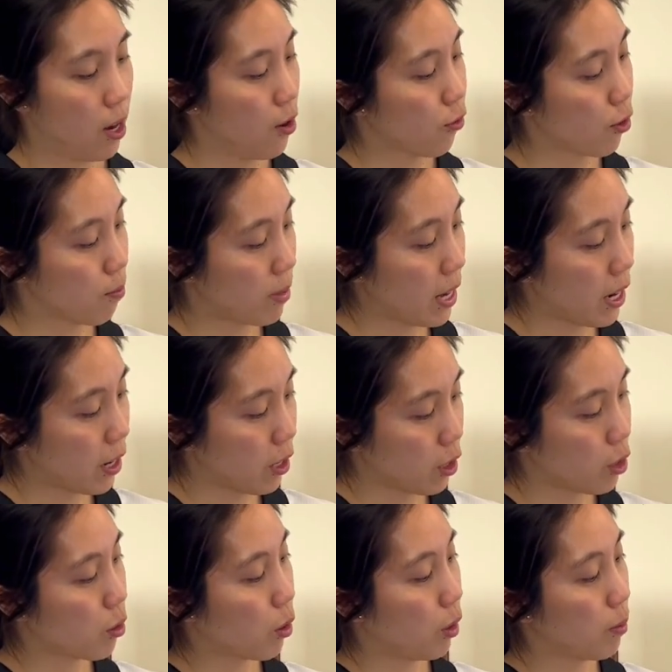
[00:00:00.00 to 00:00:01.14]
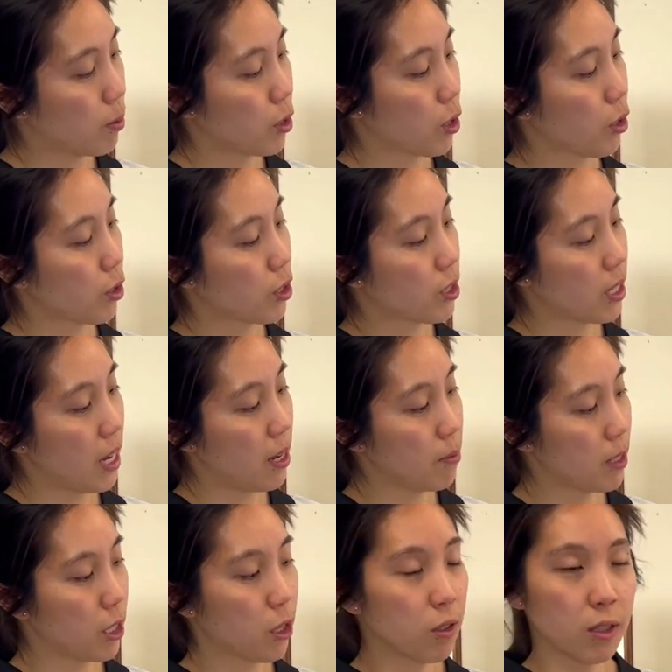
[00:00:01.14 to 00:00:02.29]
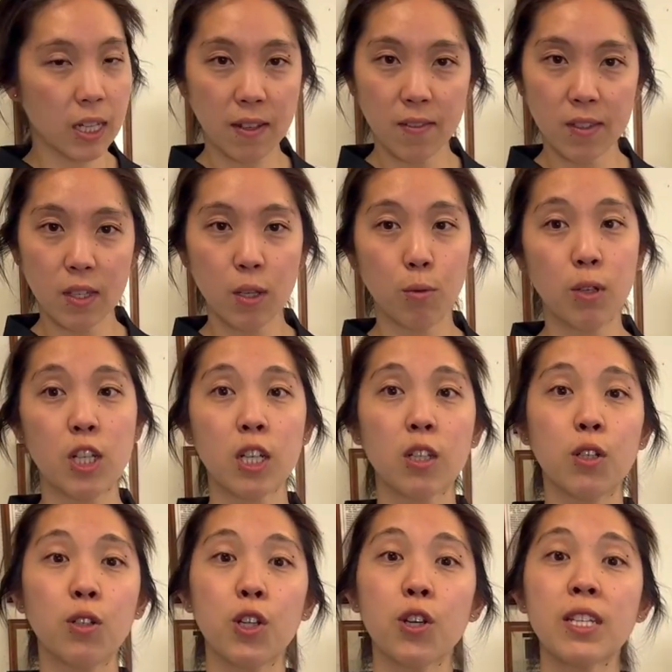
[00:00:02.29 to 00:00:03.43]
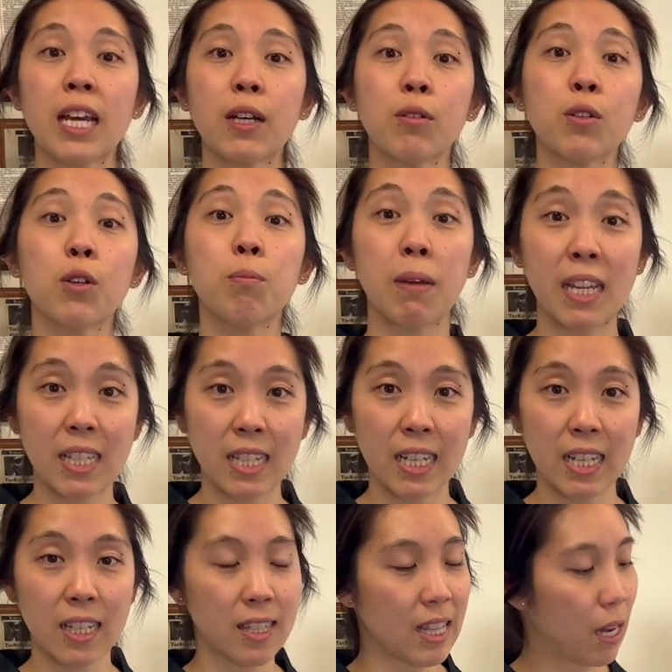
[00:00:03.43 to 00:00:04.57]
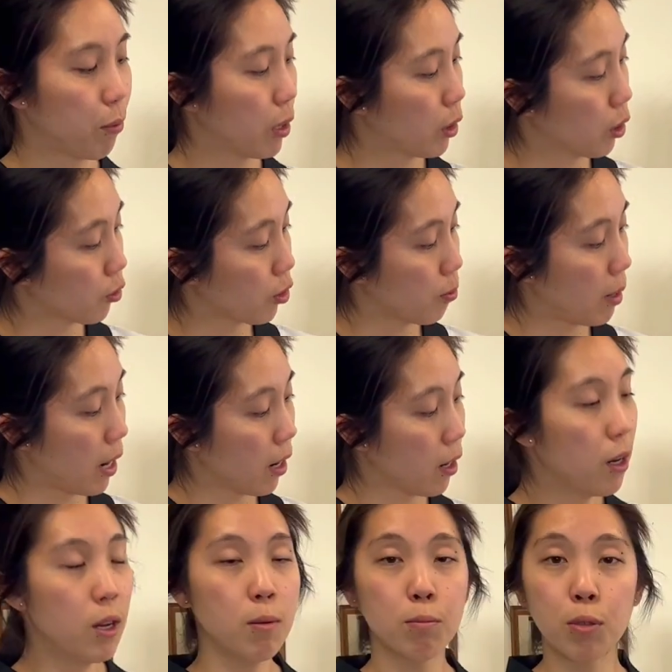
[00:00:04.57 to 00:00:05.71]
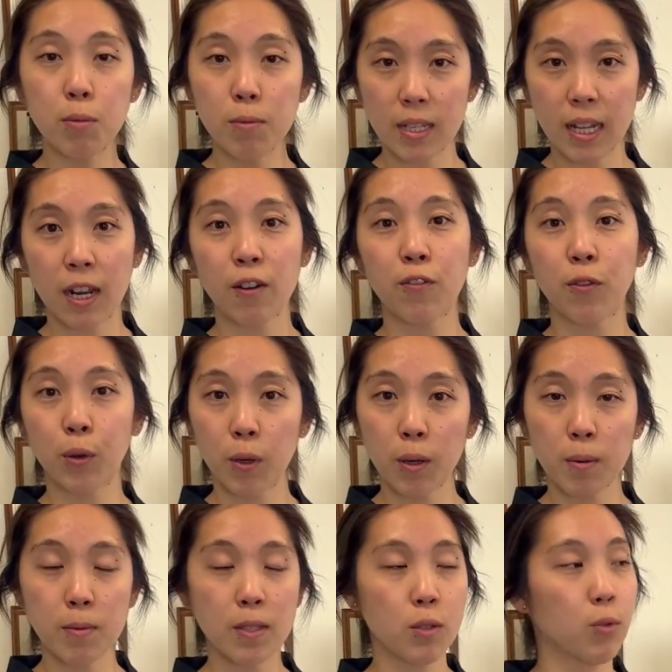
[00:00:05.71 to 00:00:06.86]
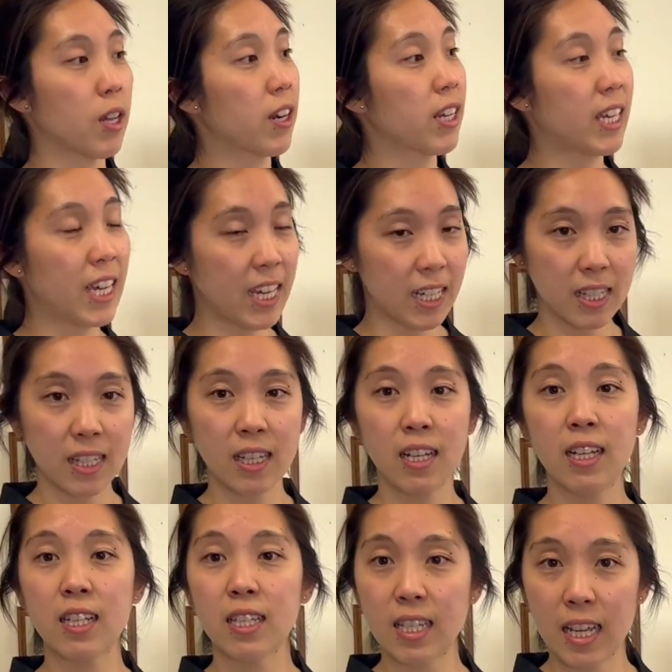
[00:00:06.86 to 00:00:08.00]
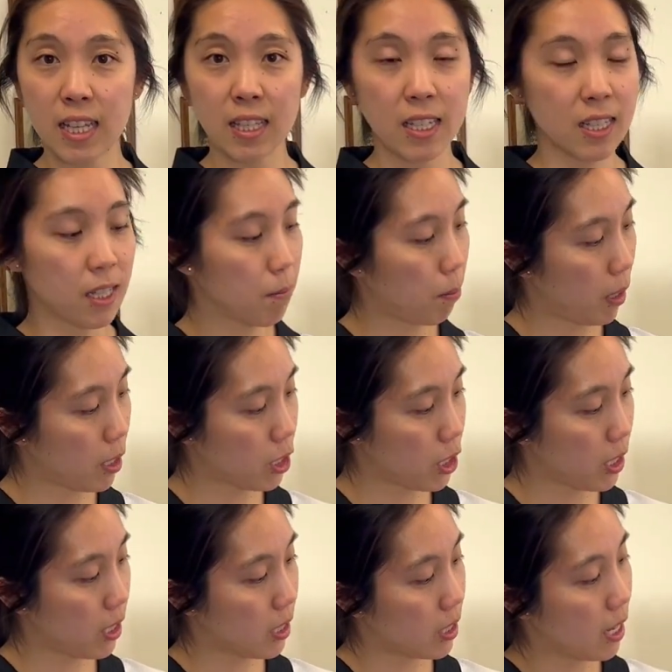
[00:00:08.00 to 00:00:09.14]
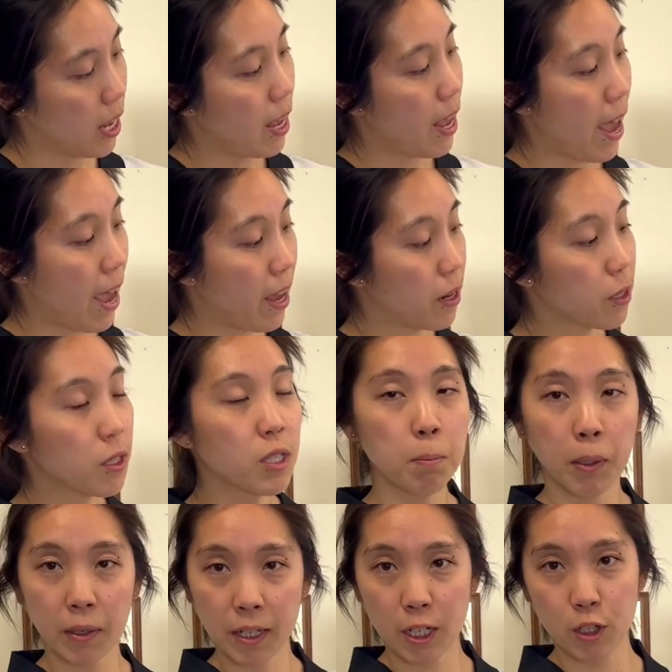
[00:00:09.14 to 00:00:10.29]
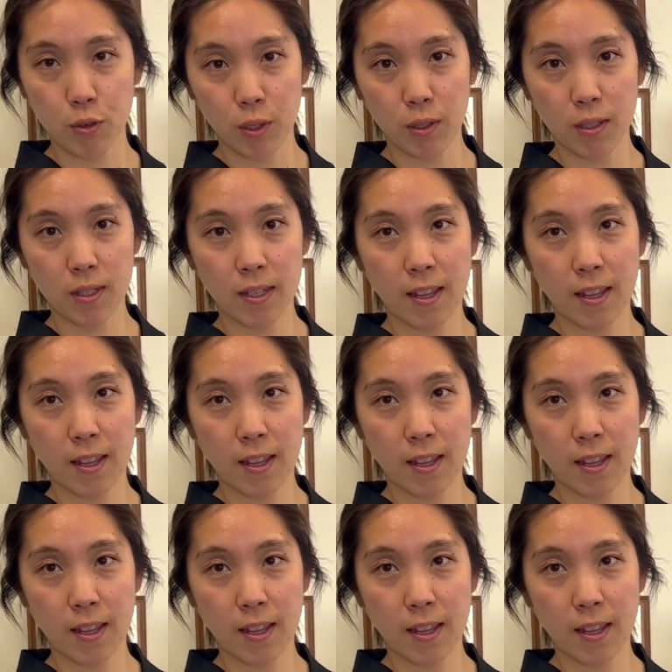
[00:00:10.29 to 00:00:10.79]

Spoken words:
From there, you go up to your stems and your leaves, which include your Taekwondo basics that we learn from our pumse, our forms with our kicks, stances and punches, and sparring drills.